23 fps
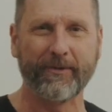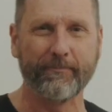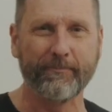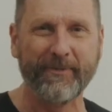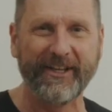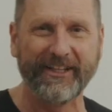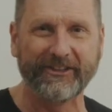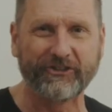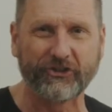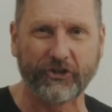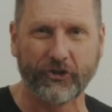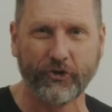what it
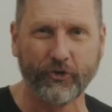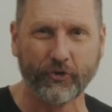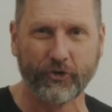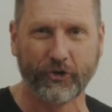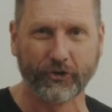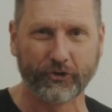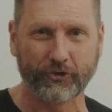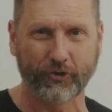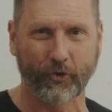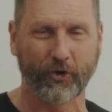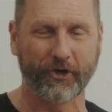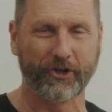means to you
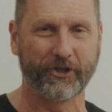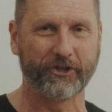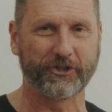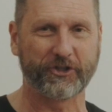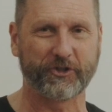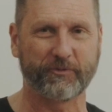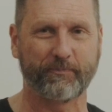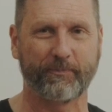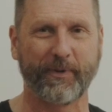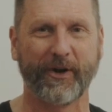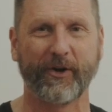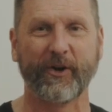the sword of the
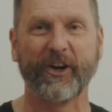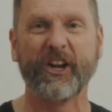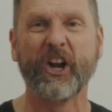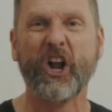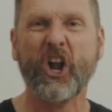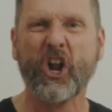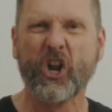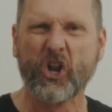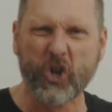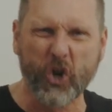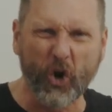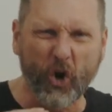
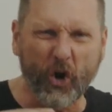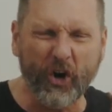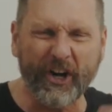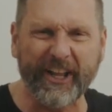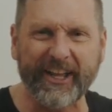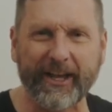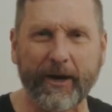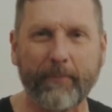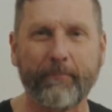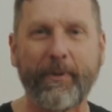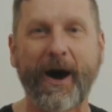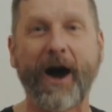spirit,
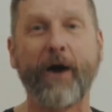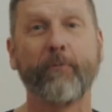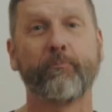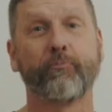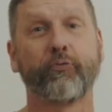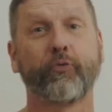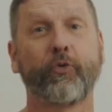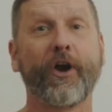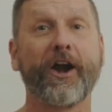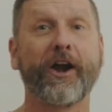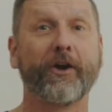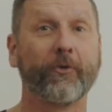learning about
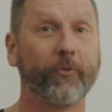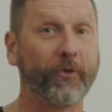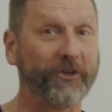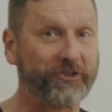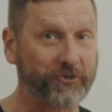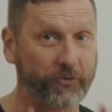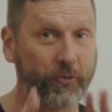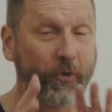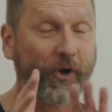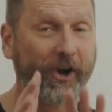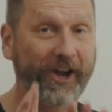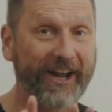prayer,
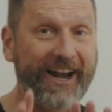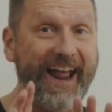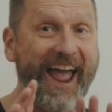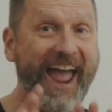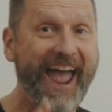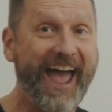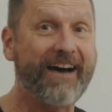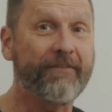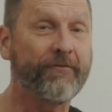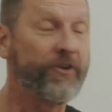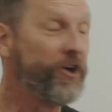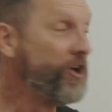which we're going to
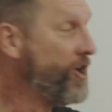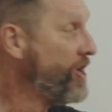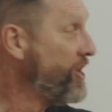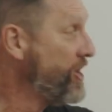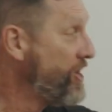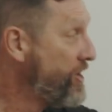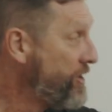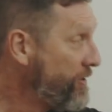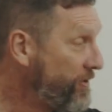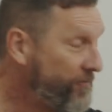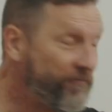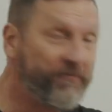have
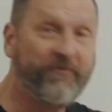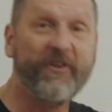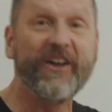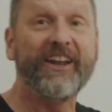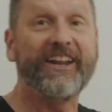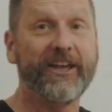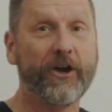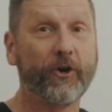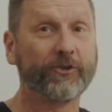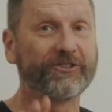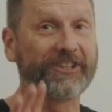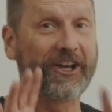
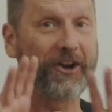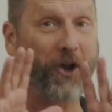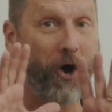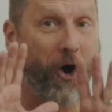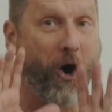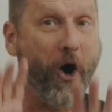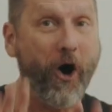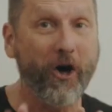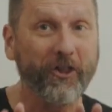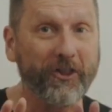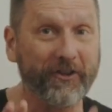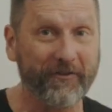videos on
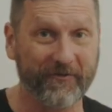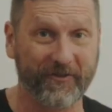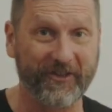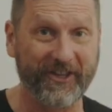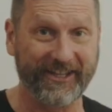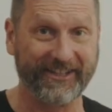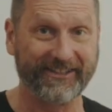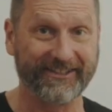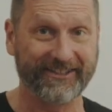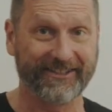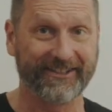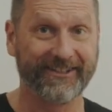all of
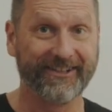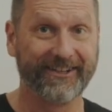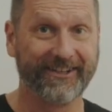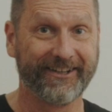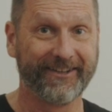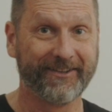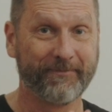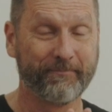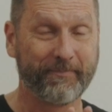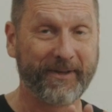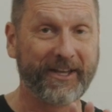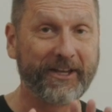these
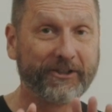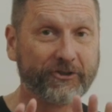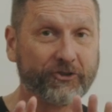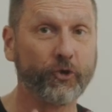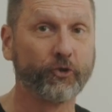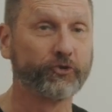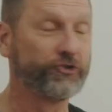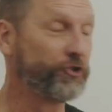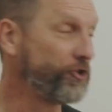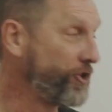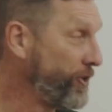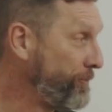because
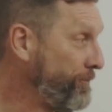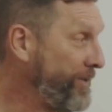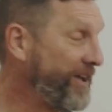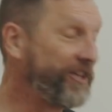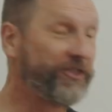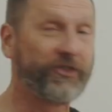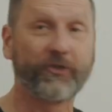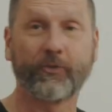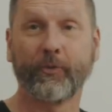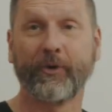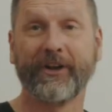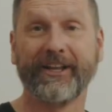those are the
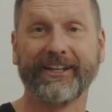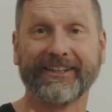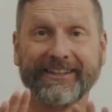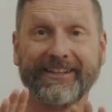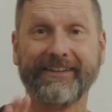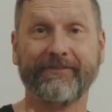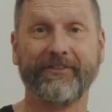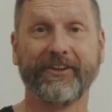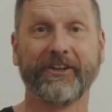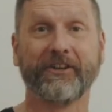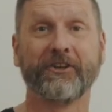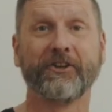big 3 in
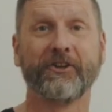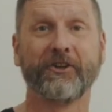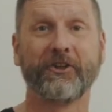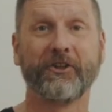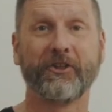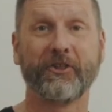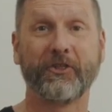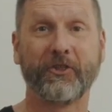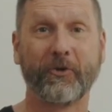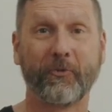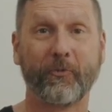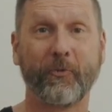living
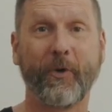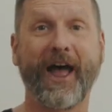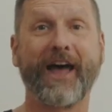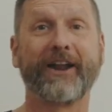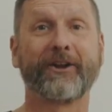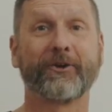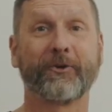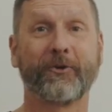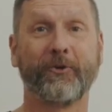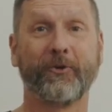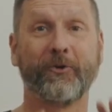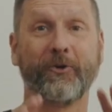the
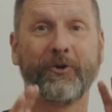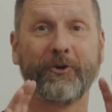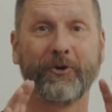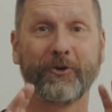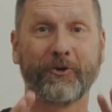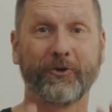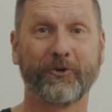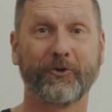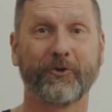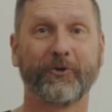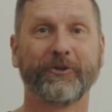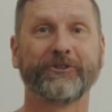radical
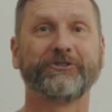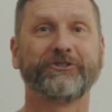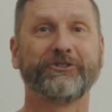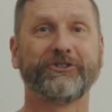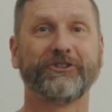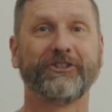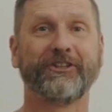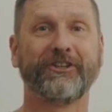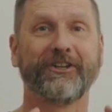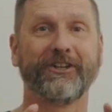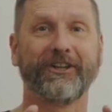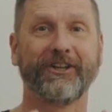
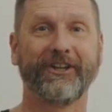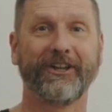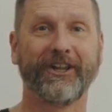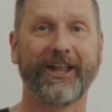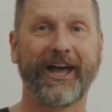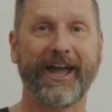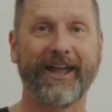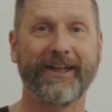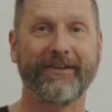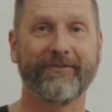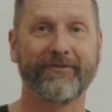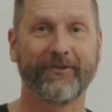Christian
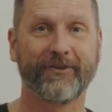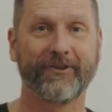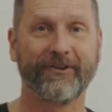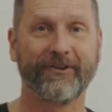life.